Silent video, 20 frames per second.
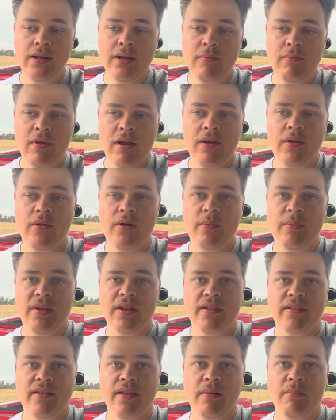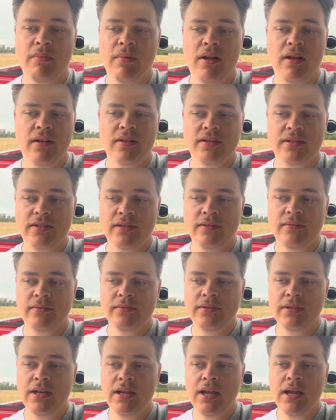not doing a big sub box.
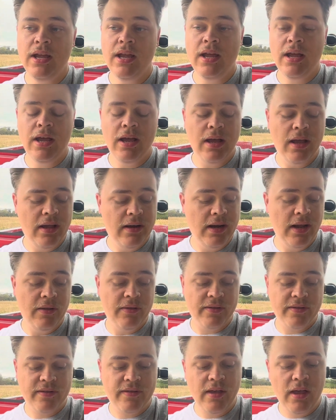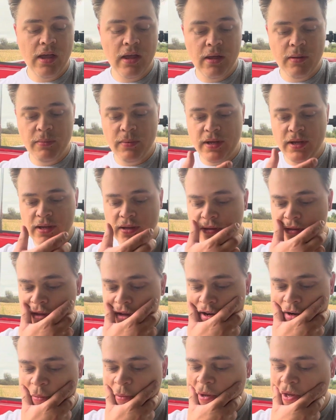Now the sub is
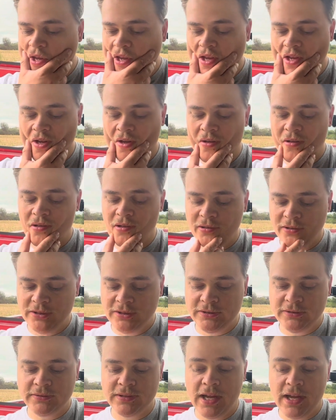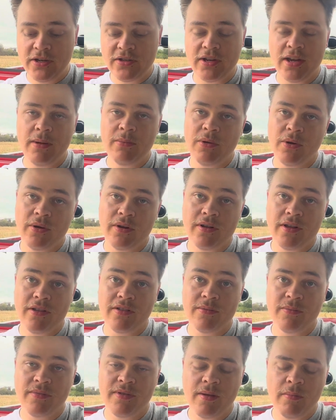gonna be. I actually am doing a
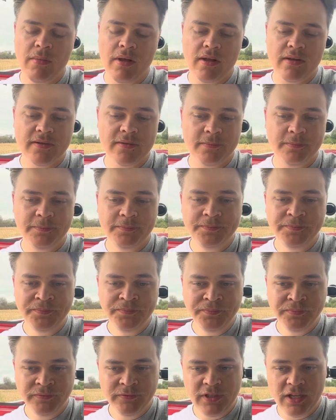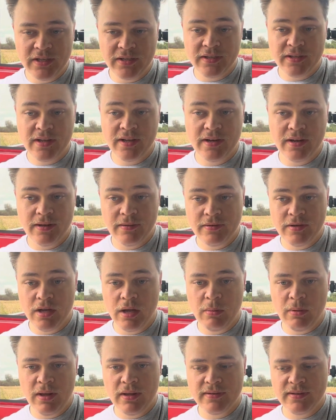custom sub box because it's gonna
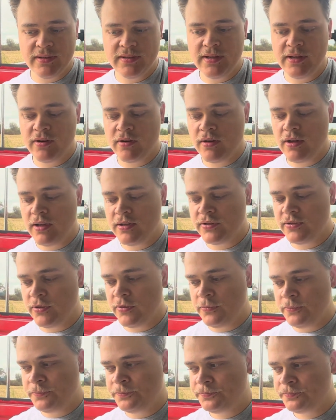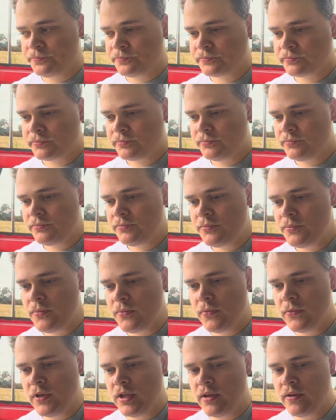double as a center console.
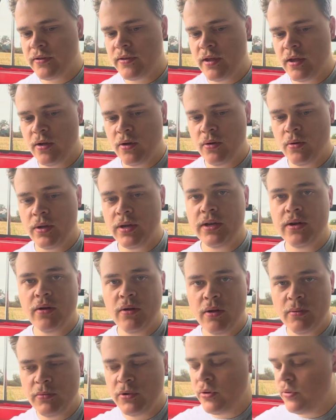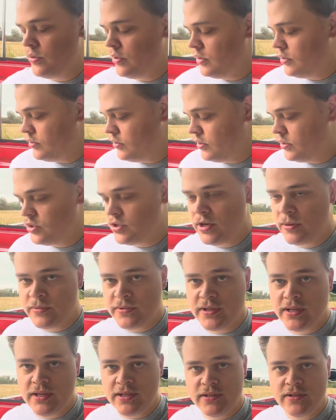So I'm doing the jump
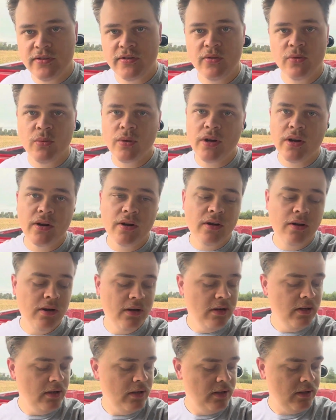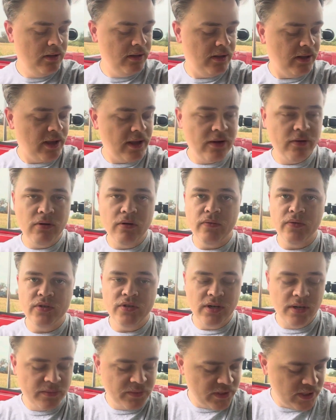seats in the rear. The Land Rover
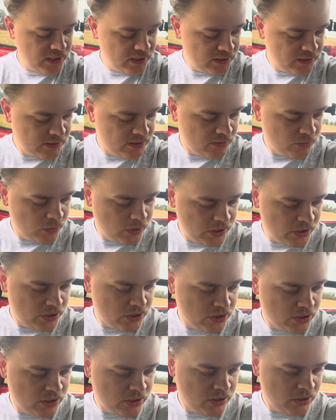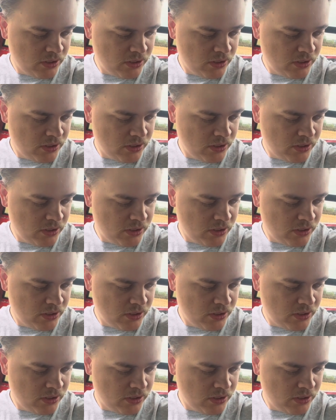jump seats, which,